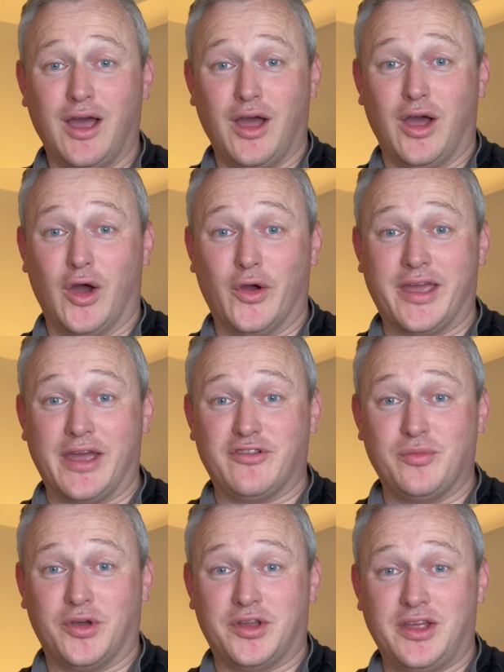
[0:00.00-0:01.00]
Okay
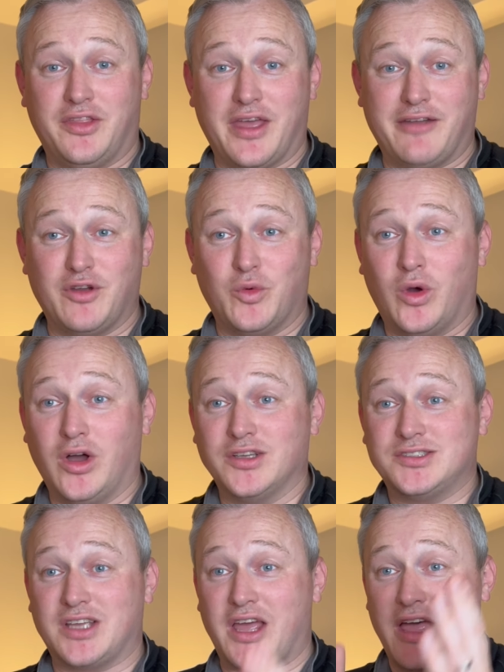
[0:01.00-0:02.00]
everybody, there it
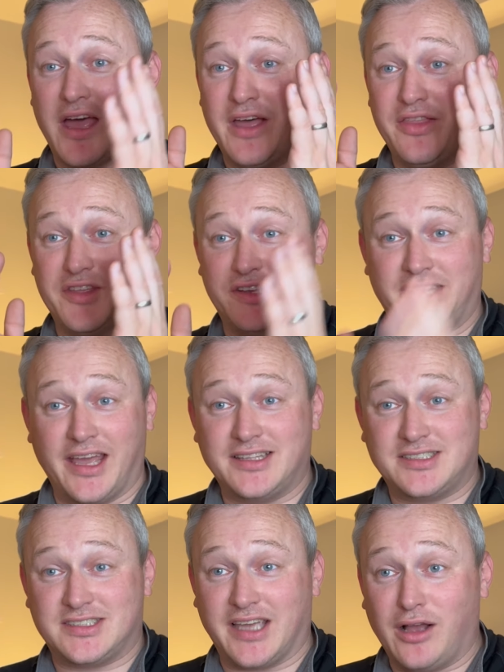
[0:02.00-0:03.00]
was, The Dead
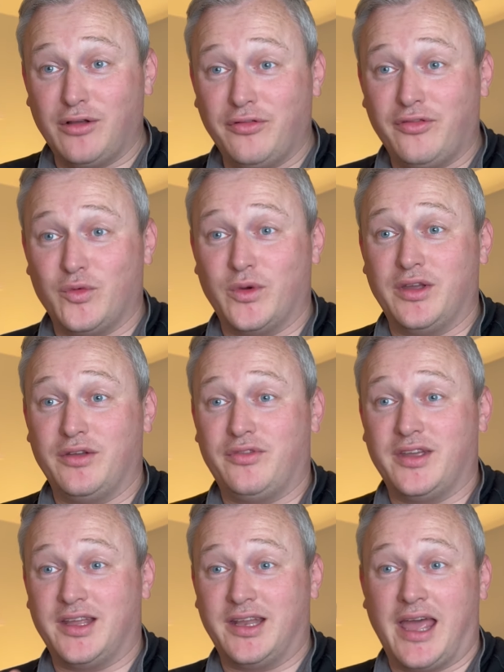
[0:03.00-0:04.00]
South with
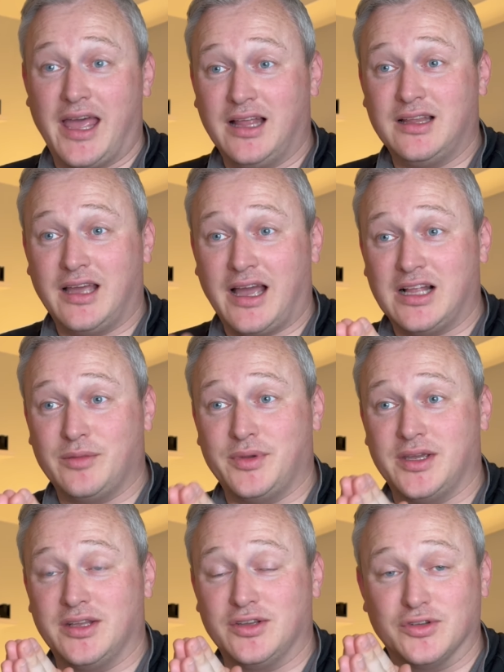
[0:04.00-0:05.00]
In Hell I'll
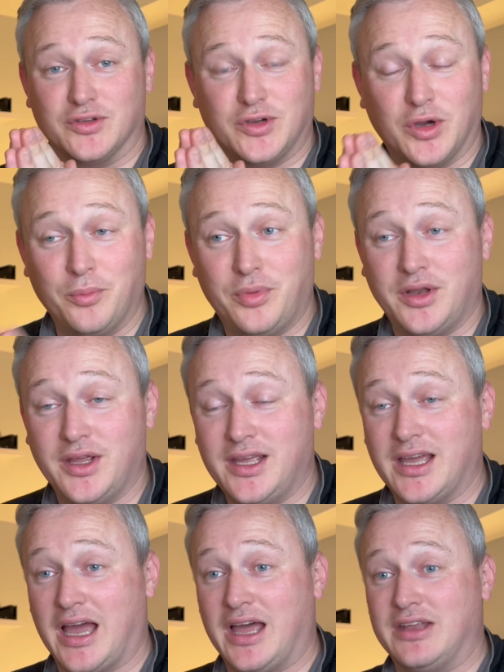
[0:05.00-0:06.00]
Be In Good Company,
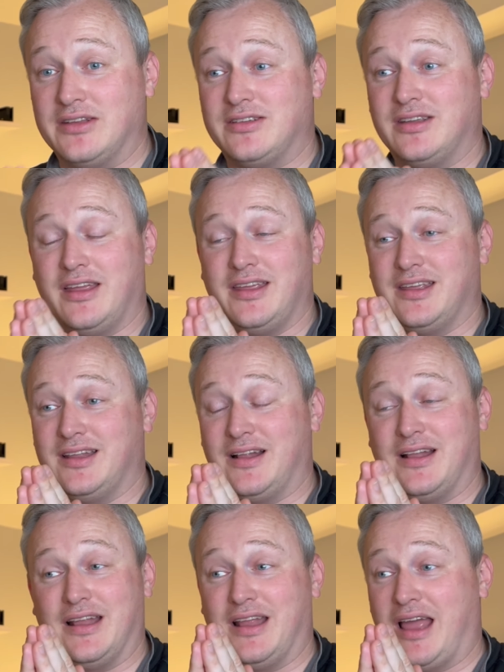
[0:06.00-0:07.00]
and
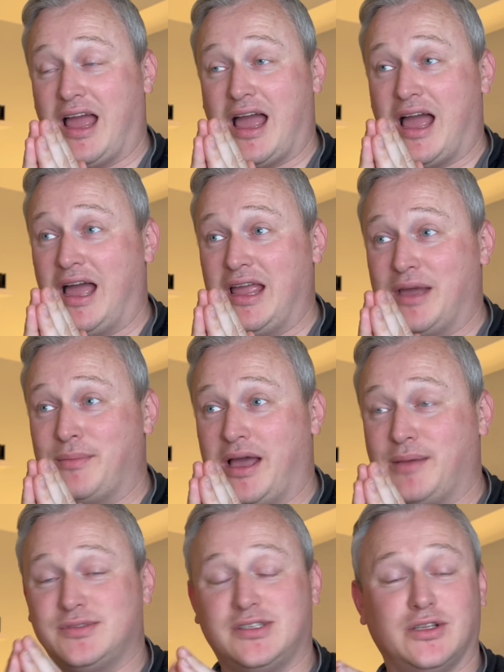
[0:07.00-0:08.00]
I am
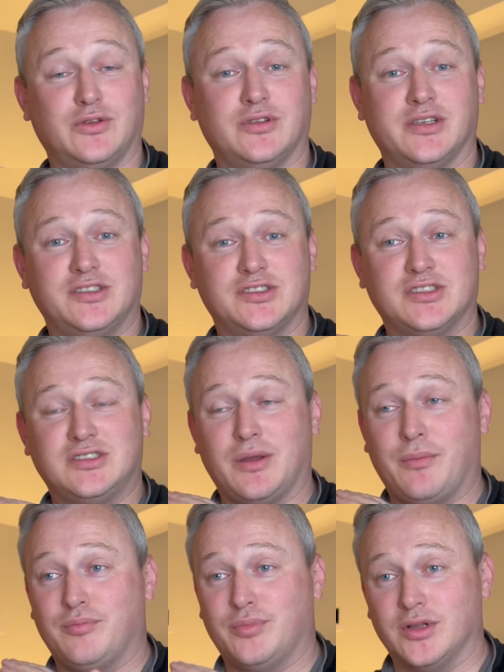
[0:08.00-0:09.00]
absolutely just
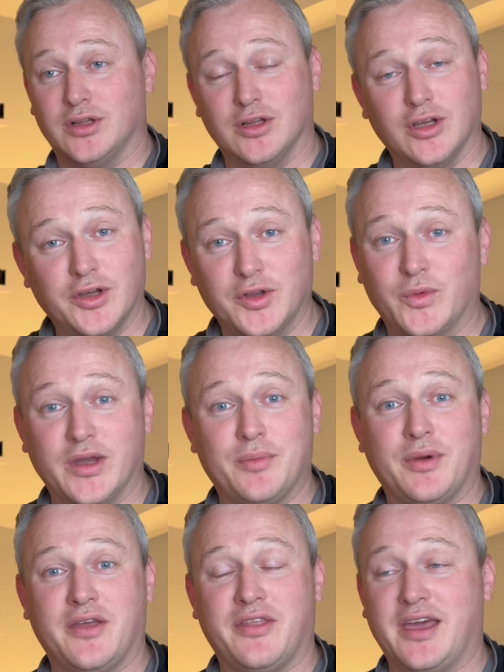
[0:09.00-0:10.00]
blown away
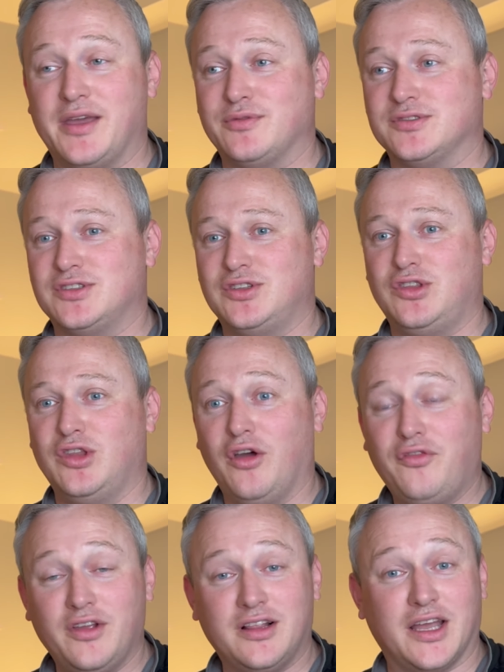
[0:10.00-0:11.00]
by that. It was
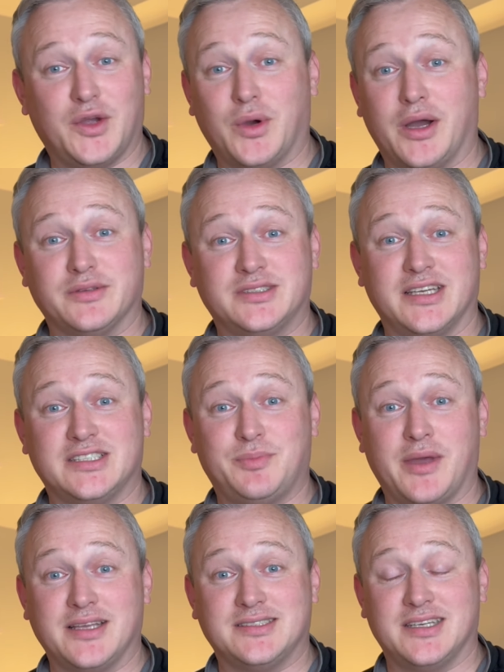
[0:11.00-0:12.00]
nothing like what I was
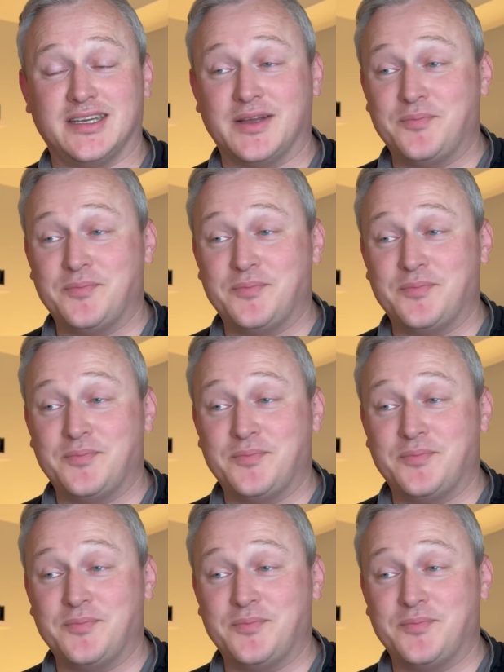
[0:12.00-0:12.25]
expecting.